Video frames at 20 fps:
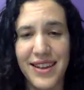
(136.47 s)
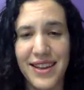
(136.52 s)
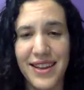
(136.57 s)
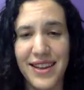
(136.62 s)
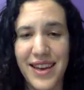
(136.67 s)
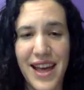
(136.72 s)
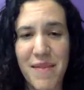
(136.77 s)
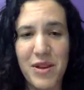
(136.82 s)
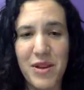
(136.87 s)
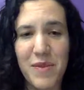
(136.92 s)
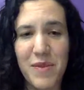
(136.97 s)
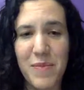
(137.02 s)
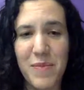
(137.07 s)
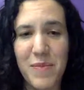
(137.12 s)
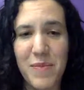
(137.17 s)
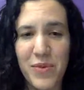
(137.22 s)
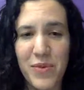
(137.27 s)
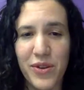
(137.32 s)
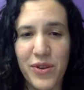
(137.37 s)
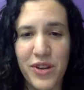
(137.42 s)
like how many
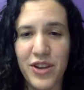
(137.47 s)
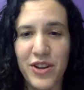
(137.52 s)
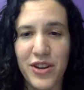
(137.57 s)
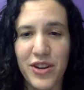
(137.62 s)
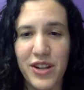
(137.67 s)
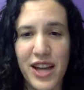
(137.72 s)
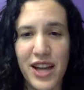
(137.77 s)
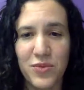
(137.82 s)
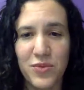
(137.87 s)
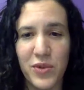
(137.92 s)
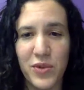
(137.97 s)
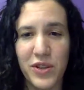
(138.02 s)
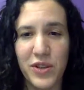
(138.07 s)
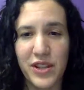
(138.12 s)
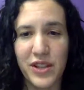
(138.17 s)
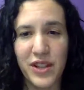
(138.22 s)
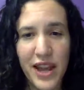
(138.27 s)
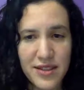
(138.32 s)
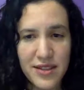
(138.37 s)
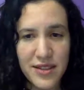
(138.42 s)
people in your class
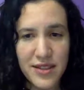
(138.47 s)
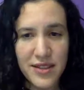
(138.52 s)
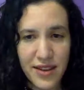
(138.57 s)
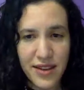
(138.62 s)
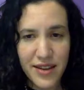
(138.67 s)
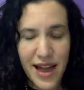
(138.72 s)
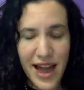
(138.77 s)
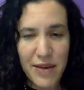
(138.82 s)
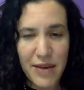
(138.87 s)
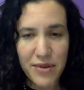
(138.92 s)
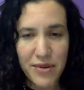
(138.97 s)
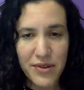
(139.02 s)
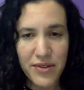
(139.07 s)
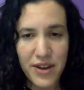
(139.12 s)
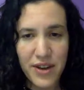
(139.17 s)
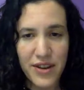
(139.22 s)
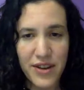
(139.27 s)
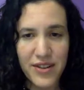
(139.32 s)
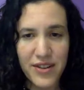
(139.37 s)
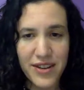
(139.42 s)
really liked the hour
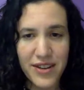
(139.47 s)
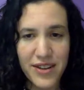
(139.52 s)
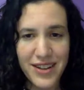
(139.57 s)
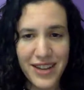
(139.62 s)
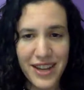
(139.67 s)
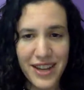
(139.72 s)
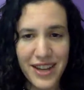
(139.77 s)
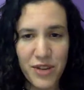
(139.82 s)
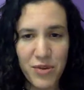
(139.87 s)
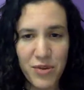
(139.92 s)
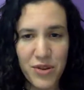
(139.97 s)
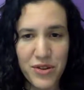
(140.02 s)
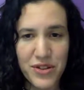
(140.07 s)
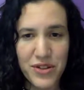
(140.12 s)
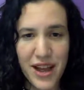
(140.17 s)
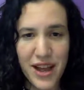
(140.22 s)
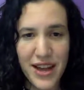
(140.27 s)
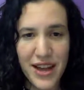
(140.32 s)
of code like computer